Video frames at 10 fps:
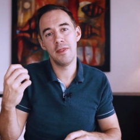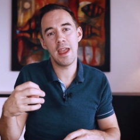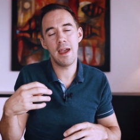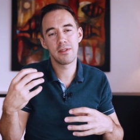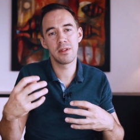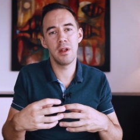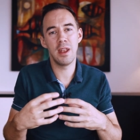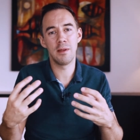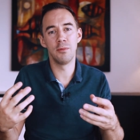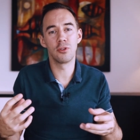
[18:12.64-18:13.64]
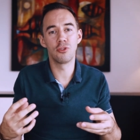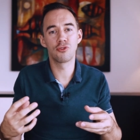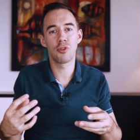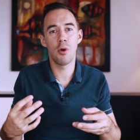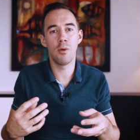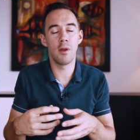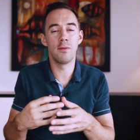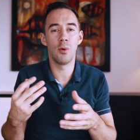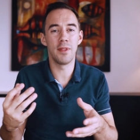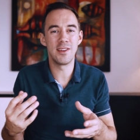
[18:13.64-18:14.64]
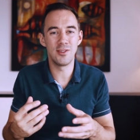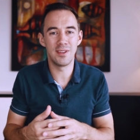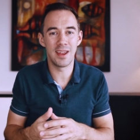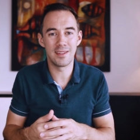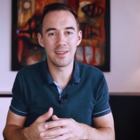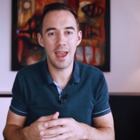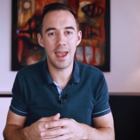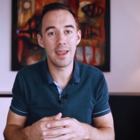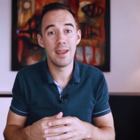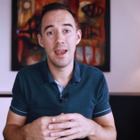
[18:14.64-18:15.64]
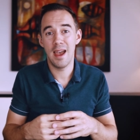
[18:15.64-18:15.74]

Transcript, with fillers: they have a certain element of control over what they do day to day.